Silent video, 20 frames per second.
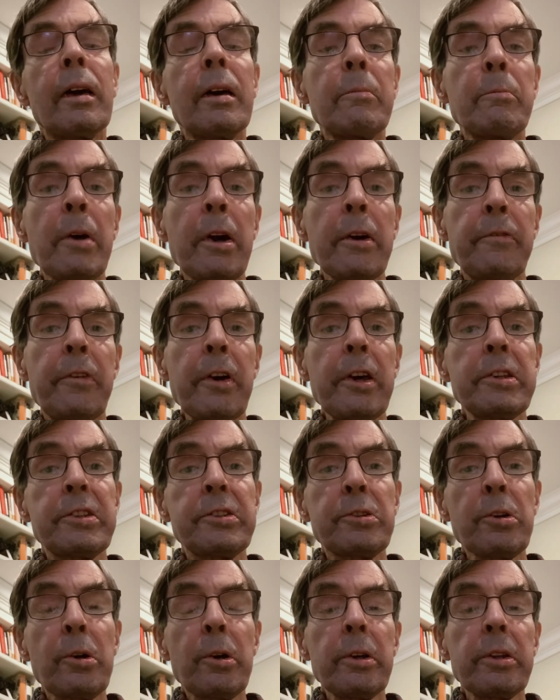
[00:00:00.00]
My faith
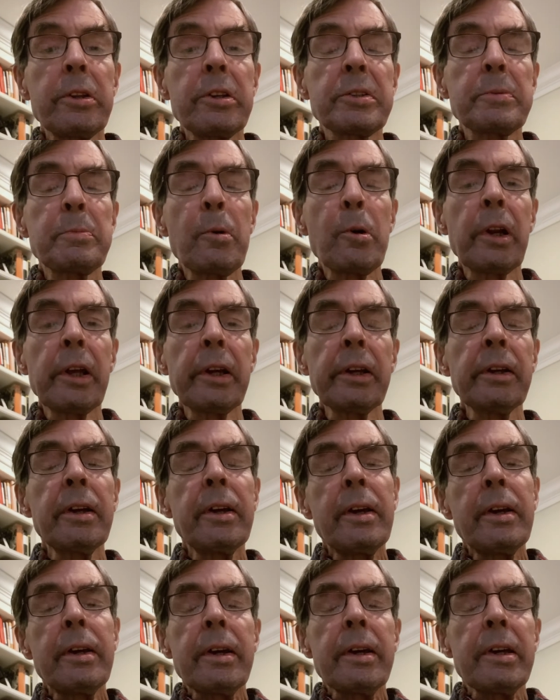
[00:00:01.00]
story this morning
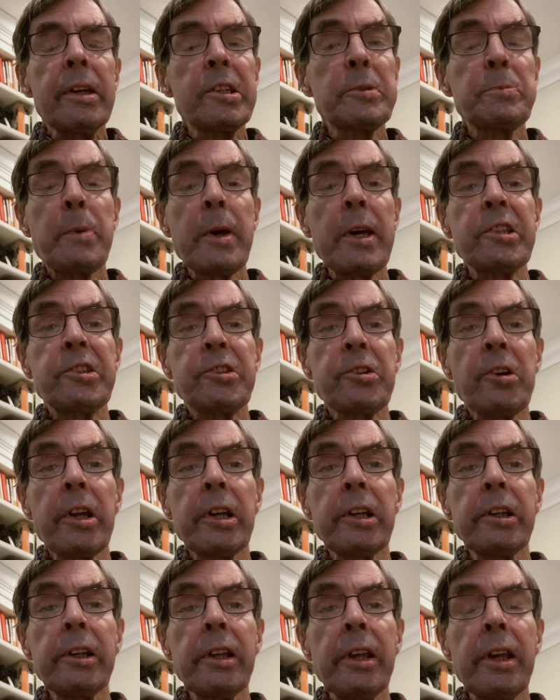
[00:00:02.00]
is based on
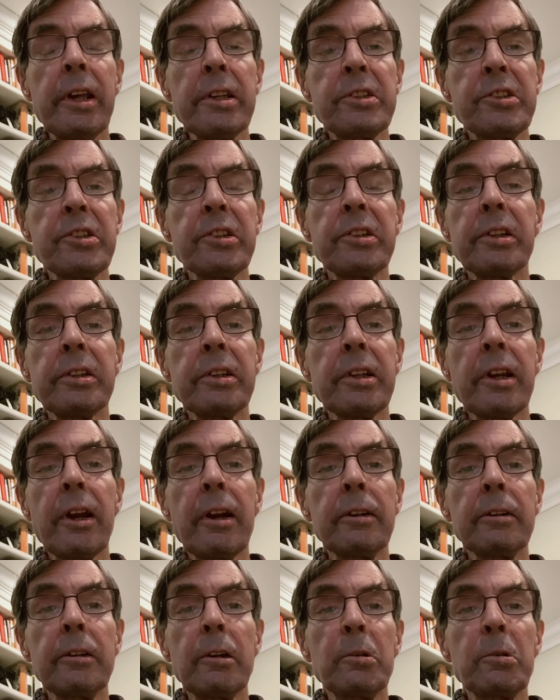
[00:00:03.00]
an incident at our
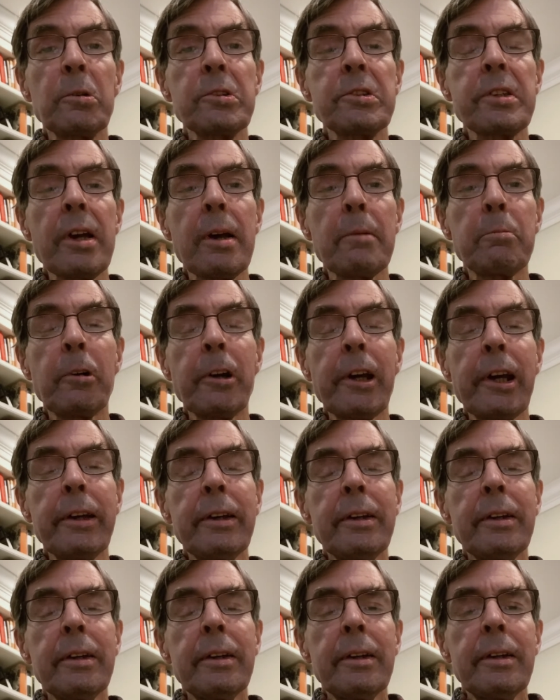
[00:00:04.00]
local subway
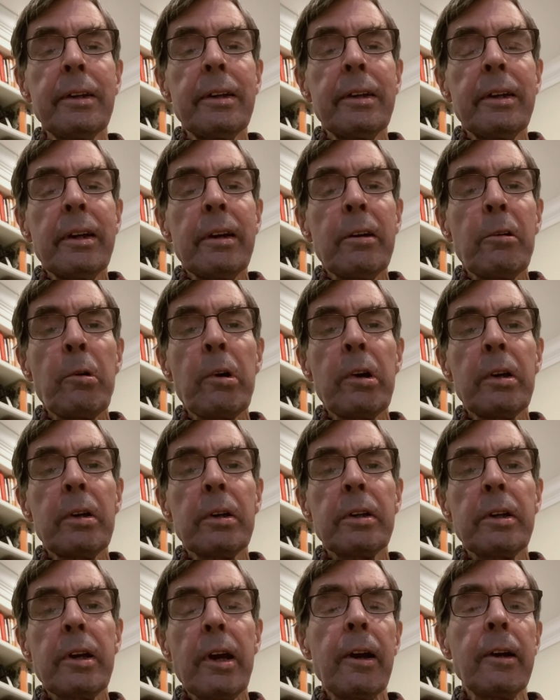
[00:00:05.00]
where
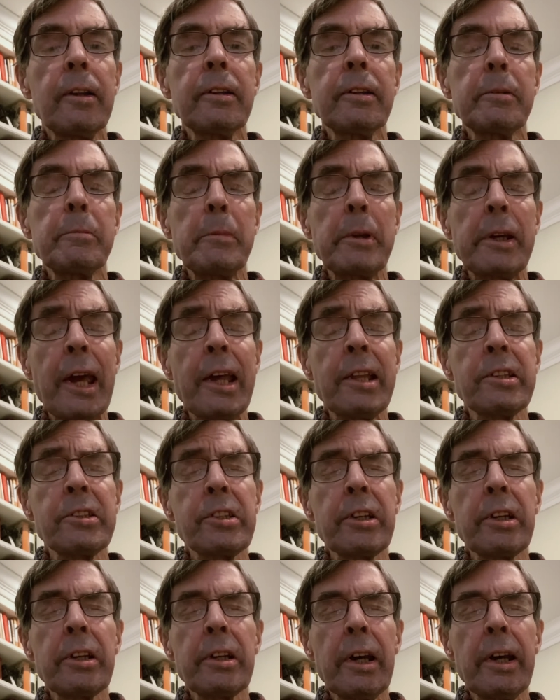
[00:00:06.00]
Carolyn and Mackenzie
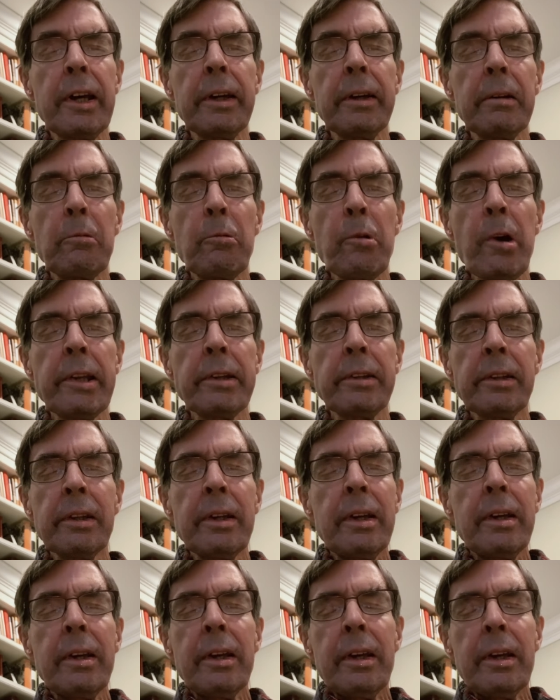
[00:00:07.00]
and I went
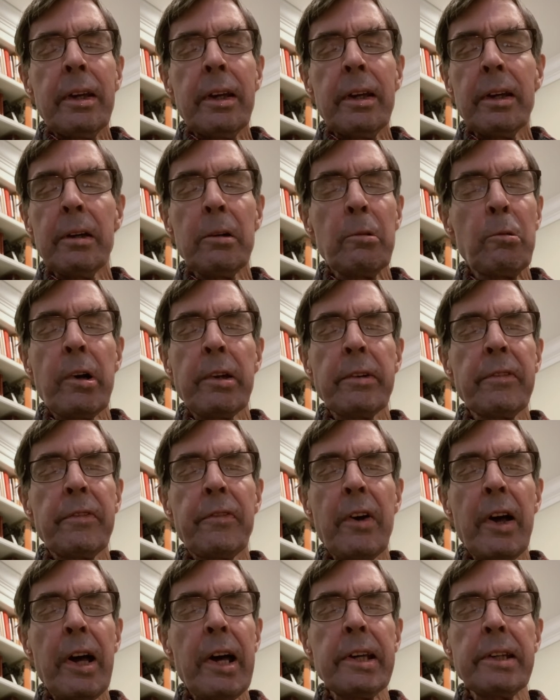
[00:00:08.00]
one
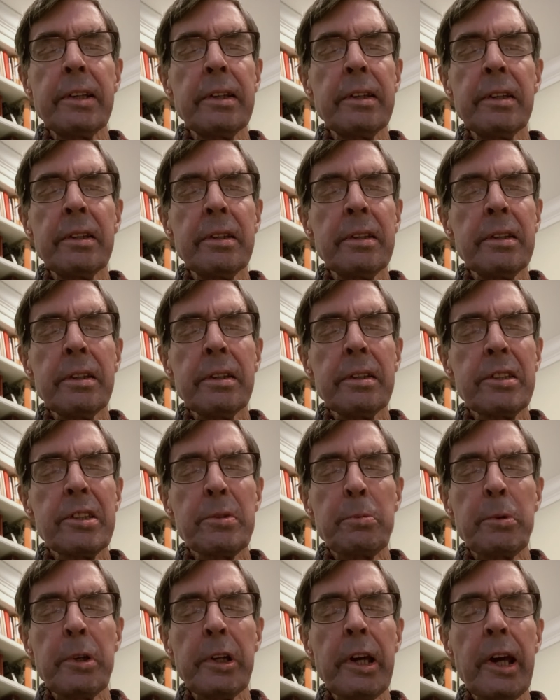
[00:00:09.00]
fine
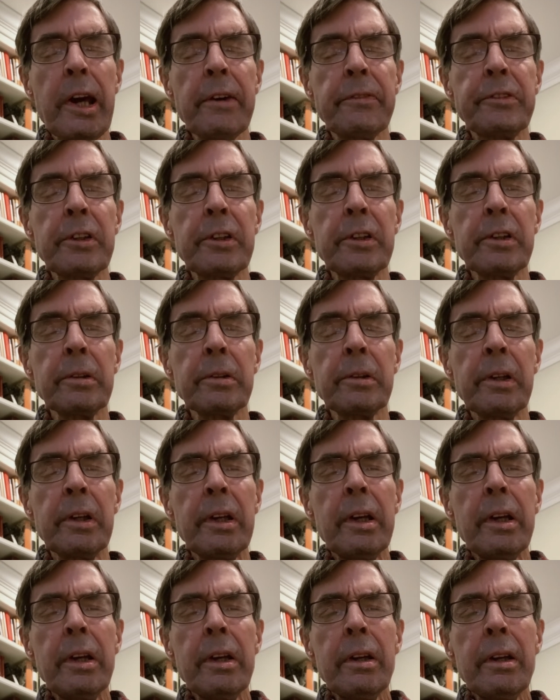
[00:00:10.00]
spring afternoon
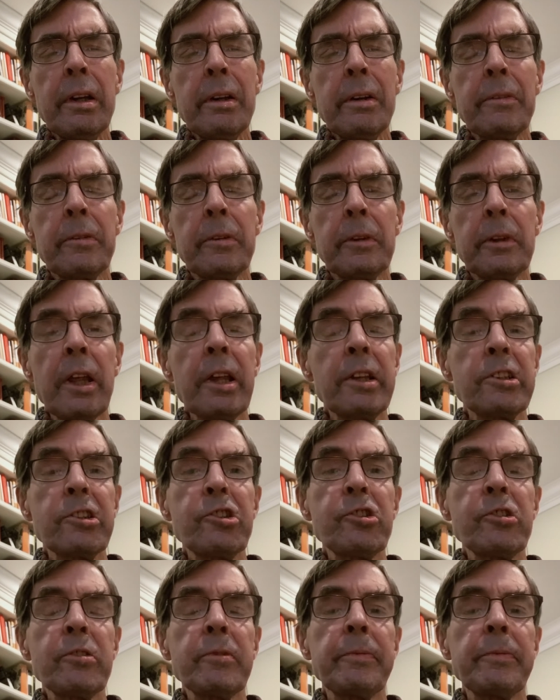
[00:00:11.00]
for lunch.